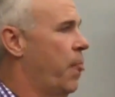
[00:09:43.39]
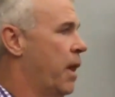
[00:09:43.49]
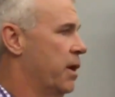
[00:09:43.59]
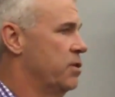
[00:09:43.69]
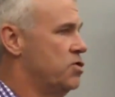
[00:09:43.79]

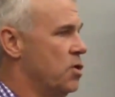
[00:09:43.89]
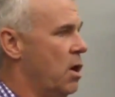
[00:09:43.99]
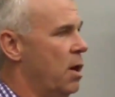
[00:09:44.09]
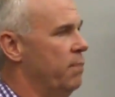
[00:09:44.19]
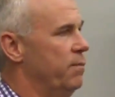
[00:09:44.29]
I got a
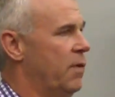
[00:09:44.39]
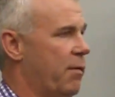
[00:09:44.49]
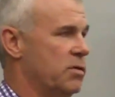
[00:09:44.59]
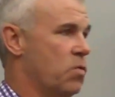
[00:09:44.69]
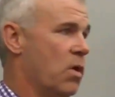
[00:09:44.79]
job.
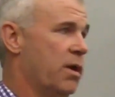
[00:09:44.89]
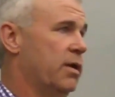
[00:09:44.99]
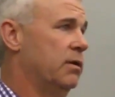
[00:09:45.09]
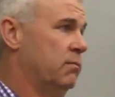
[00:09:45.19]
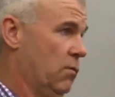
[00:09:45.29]
I was
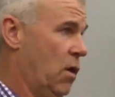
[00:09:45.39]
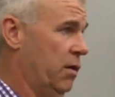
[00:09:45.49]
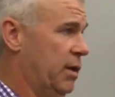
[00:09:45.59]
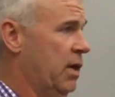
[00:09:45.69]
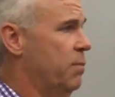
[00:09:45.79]
working
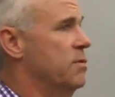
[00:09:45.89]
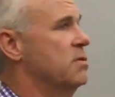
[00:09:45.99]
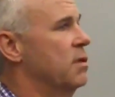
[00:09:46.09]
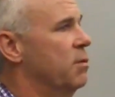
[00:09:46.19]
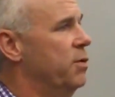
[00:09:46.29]
on campus
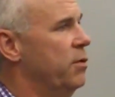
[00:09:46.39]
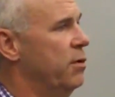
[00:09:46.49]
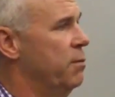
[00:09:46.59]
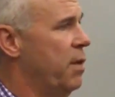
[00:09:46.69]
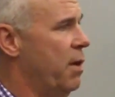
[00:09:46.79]
in the
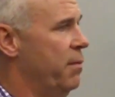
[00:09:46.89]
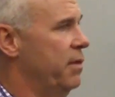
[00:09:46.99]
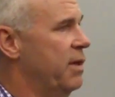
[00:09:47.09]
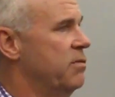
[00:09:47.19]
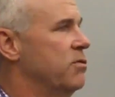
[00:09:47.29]
computer
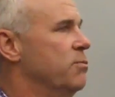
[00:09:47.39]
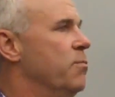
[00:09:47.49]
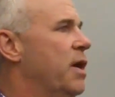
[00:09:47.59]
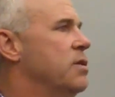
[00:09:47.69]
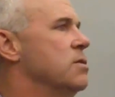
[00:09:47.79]
department. That's his
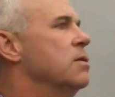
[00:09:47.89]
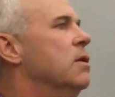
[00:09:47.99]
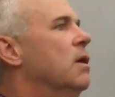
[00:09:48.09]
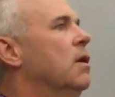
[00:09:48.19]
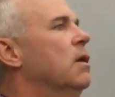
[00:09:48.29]
major.
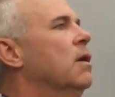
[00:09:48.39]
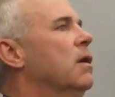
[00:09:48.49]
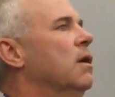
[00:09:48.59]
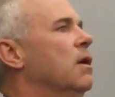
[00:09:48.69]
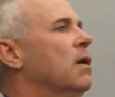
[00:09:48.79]

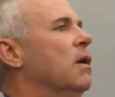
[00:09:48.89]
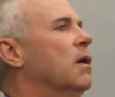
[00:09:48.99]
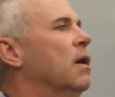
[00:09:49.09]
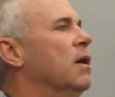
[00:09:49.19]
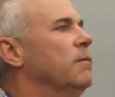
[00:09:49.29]

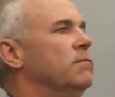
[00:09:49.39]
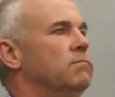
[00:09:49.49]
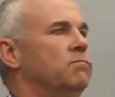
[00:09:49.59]
Uh,